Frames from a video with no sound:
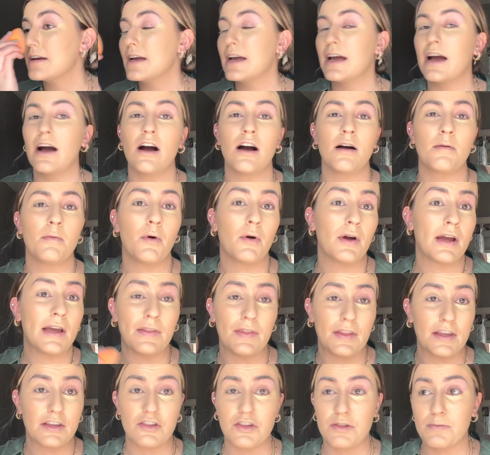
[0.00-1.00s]
and
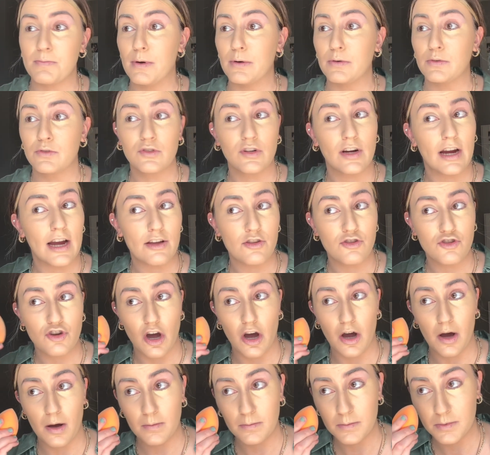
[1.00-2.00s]
like just post-grad
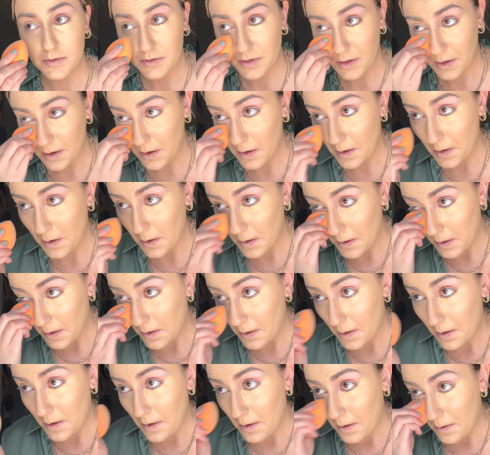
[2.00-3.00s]
jobs,
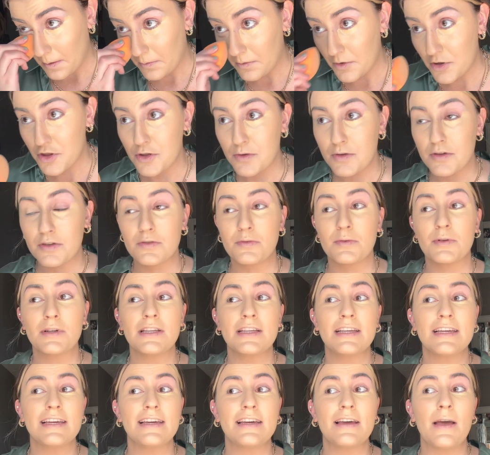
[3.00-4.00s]
which is
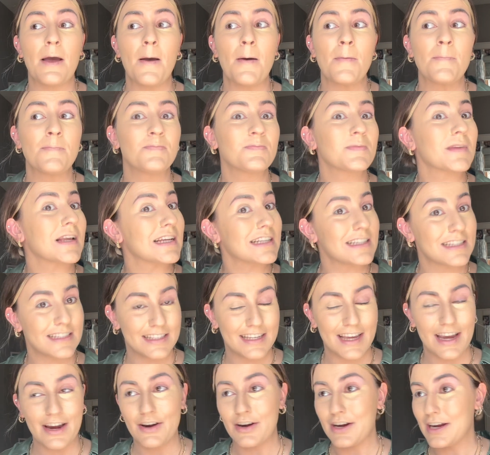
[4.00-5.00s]
really
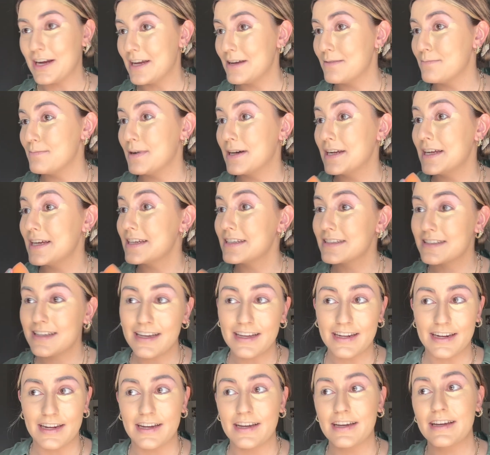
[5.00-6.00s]
scary but
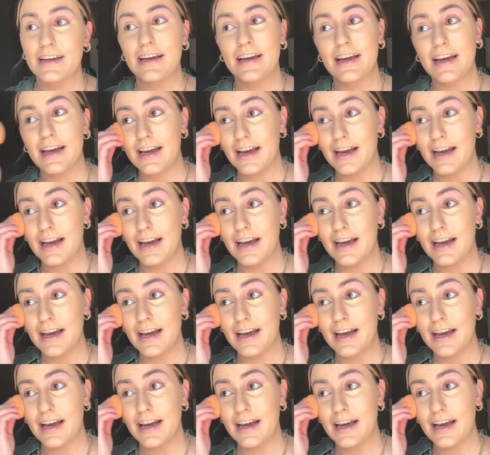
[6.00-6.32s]
exciting.